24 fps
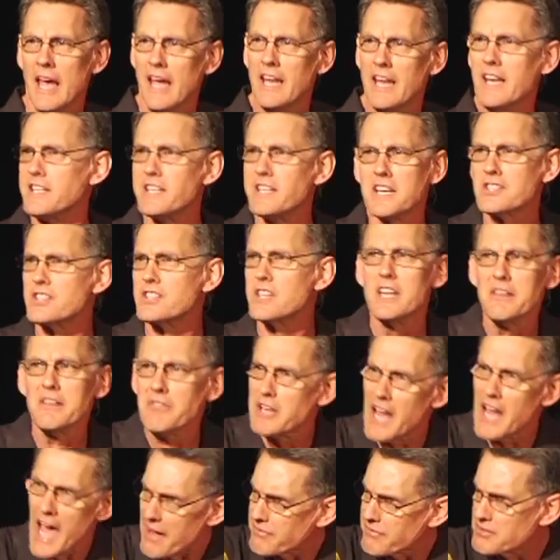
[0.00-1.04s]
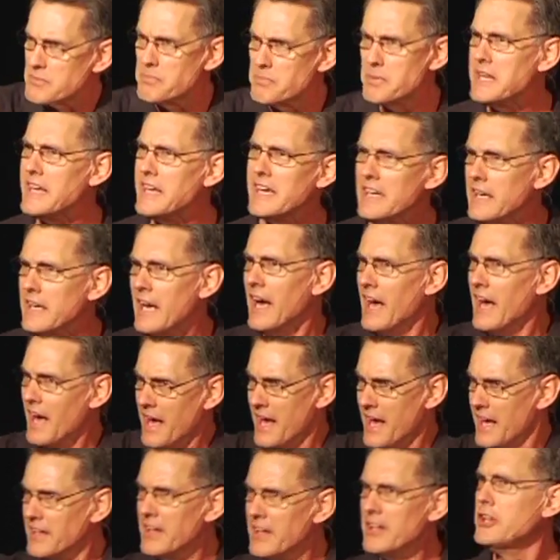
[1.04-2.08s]
And it doesn't even have to be
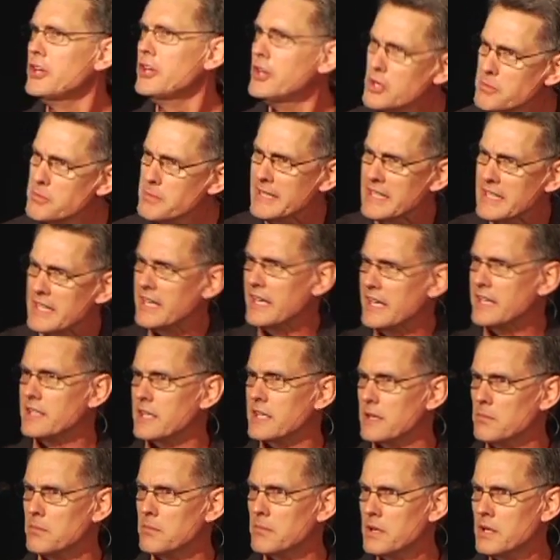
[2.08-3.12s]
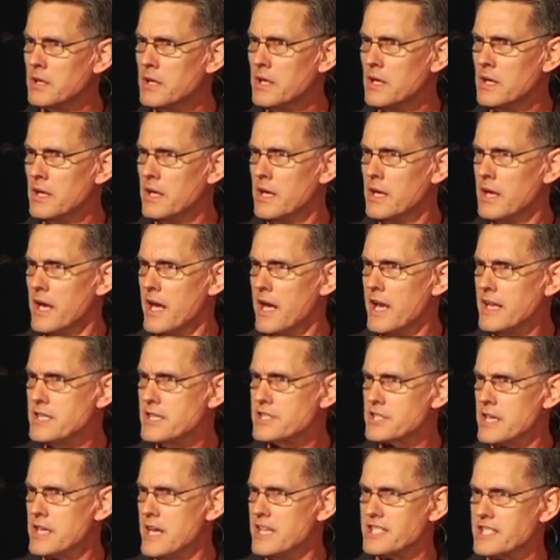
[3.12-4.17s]
in the human kingdom.
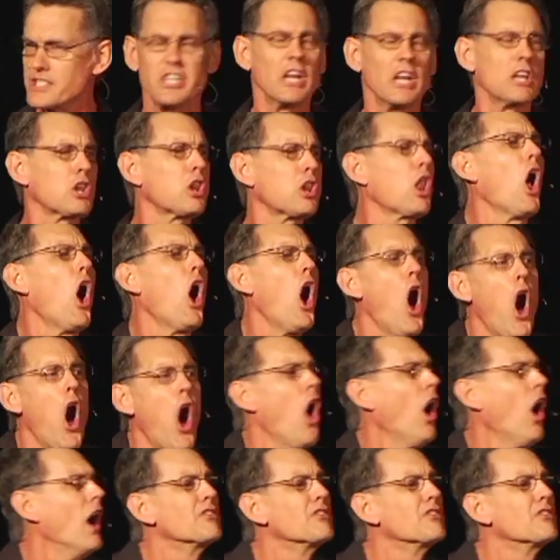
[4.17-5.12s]
It's a law